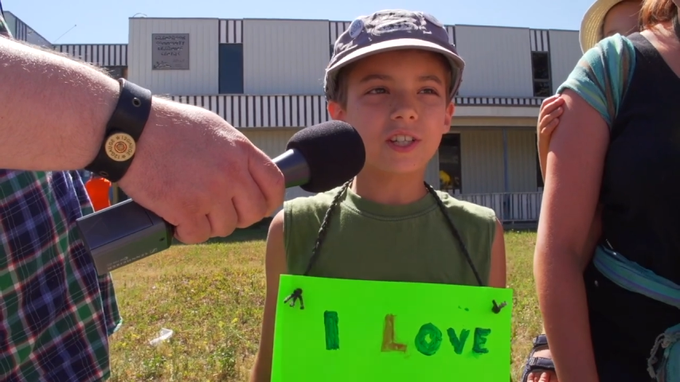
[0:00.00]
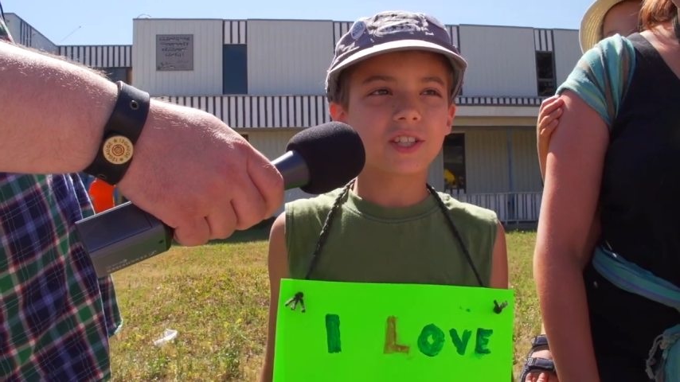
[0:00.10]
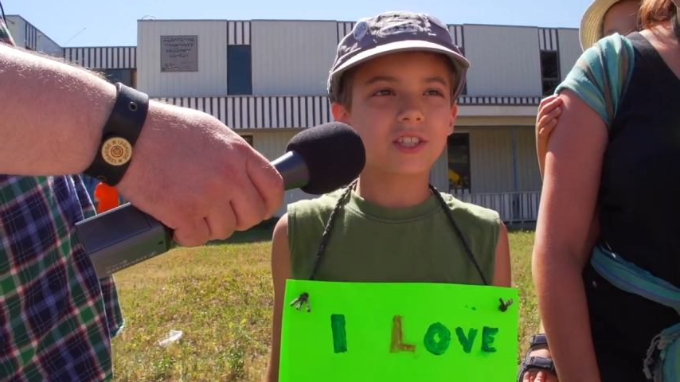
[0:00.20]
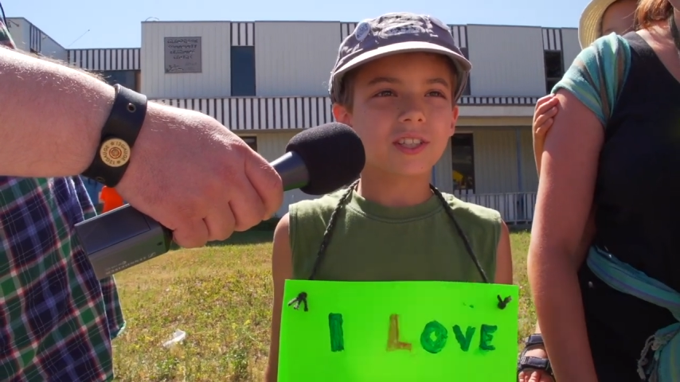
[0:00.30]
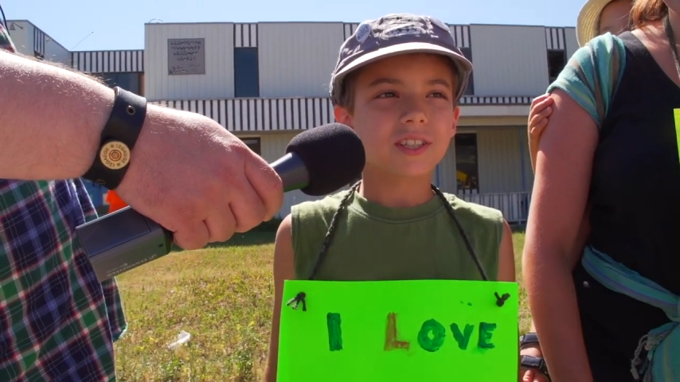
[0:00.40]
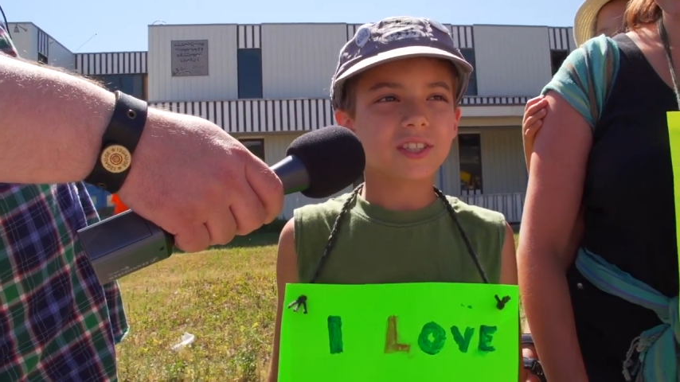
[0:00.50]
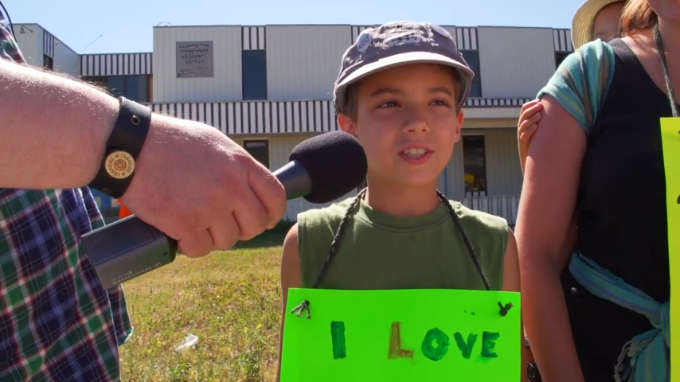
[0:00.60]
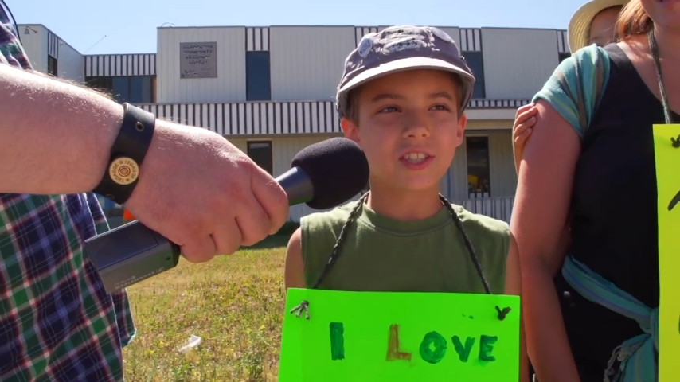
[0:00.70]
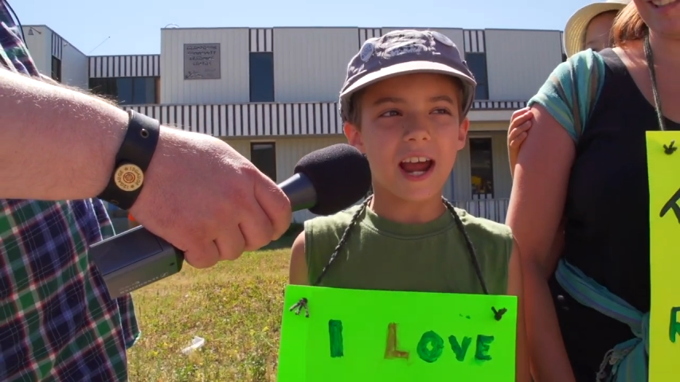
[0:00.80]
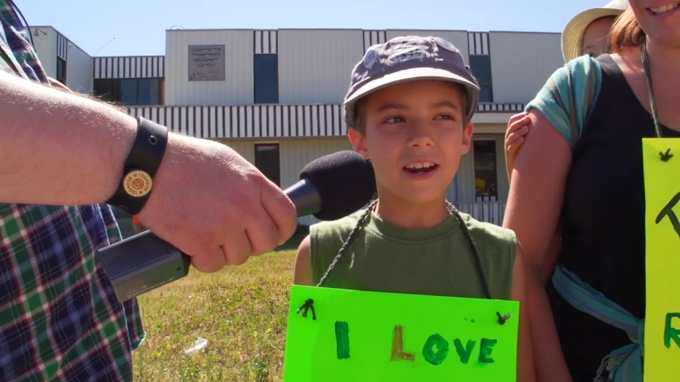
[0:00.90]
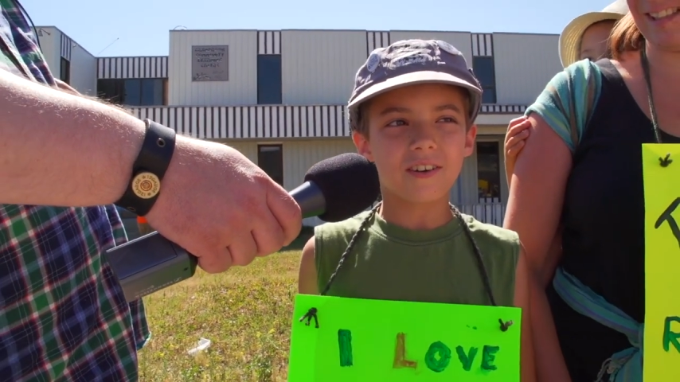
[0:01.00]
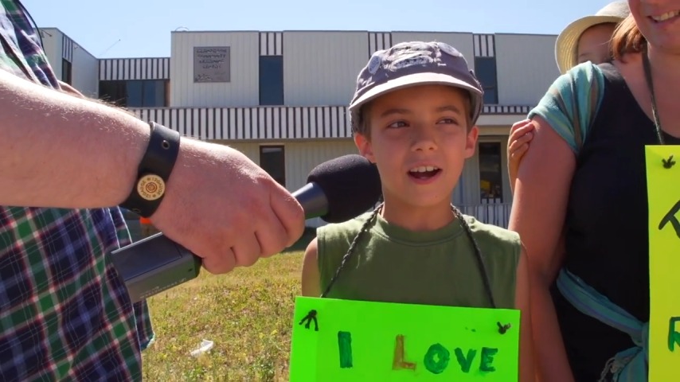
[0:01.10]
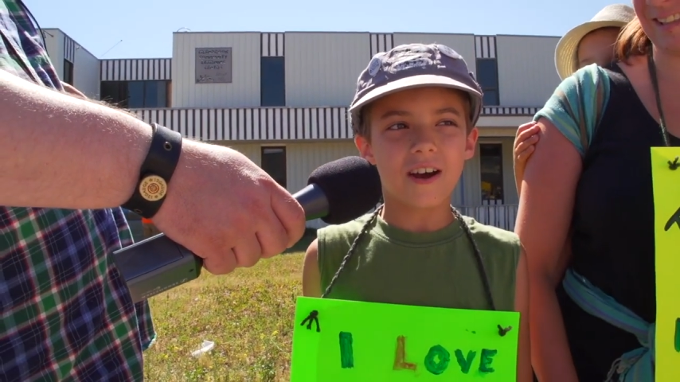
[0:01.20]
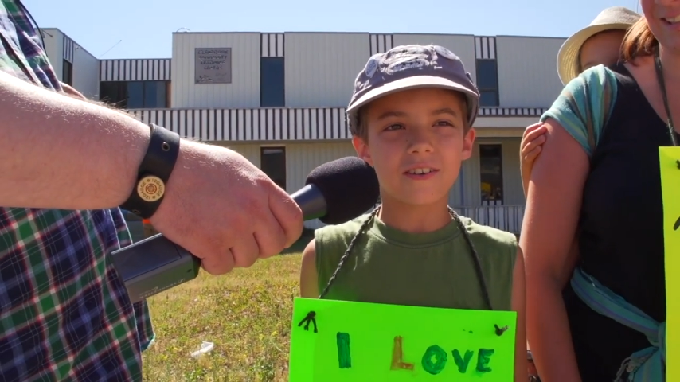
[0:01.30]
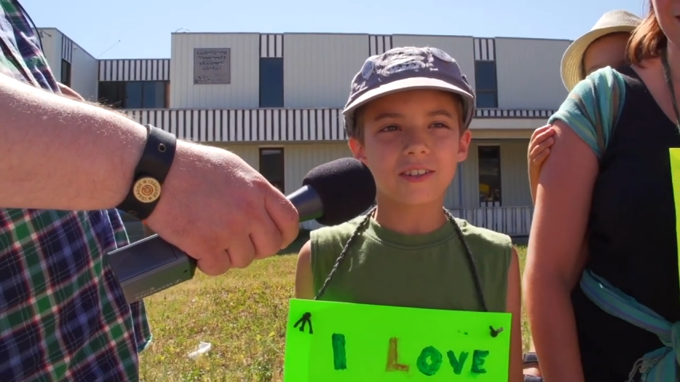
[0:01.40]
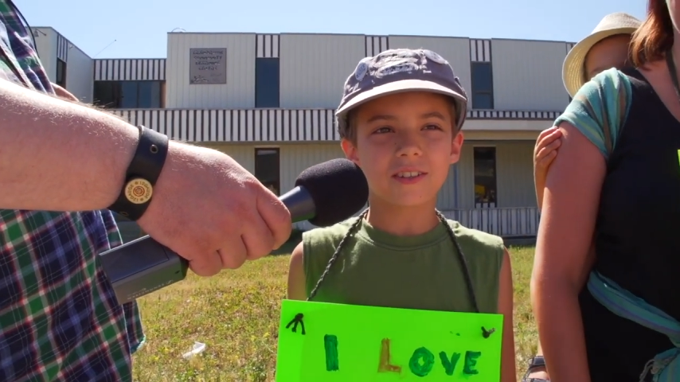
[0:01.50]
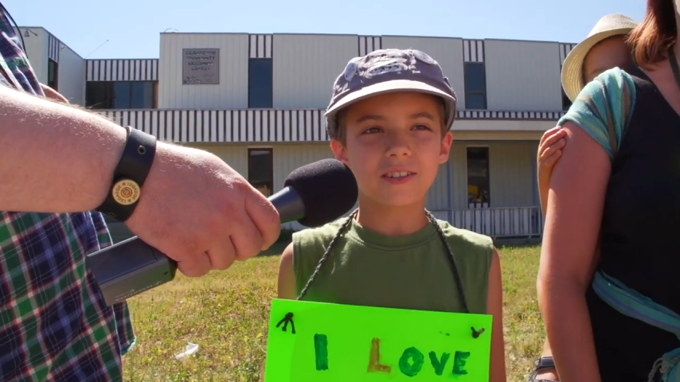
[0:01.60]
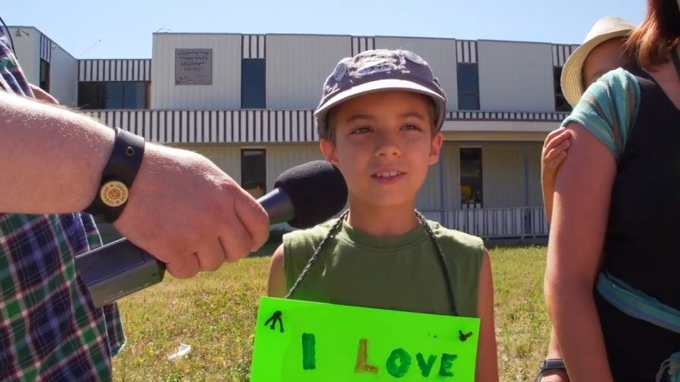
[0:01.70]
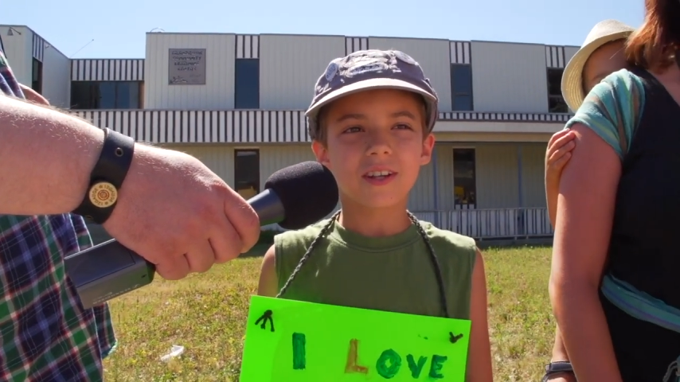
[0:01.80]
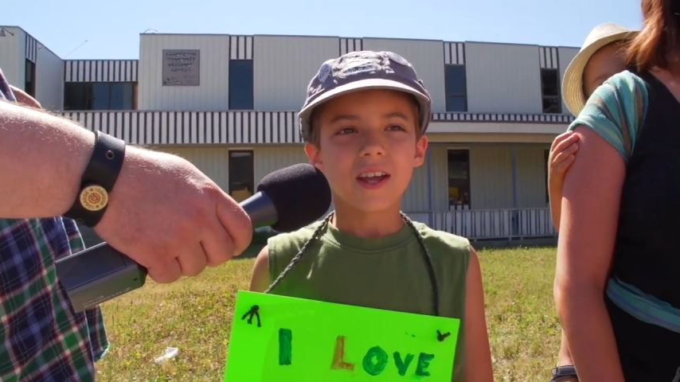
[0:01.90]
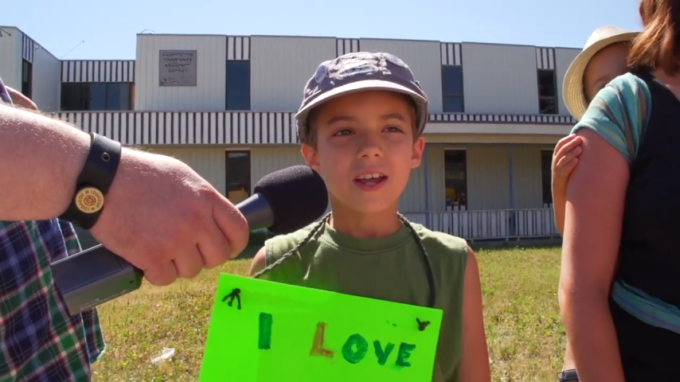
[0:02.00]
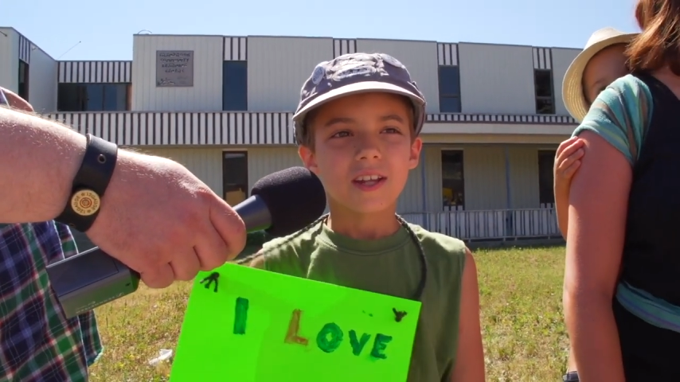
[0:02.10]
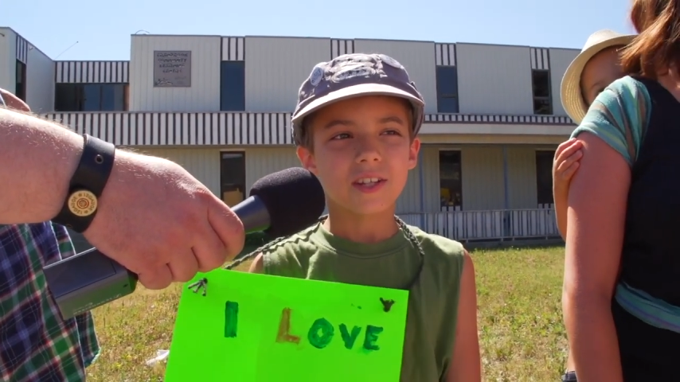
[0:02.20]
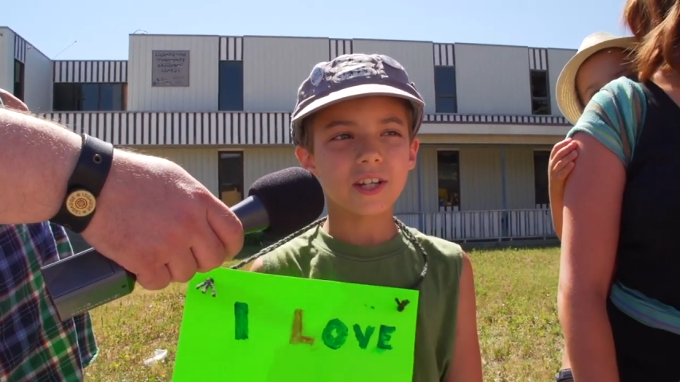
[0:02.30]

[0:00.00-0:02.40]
just stand around and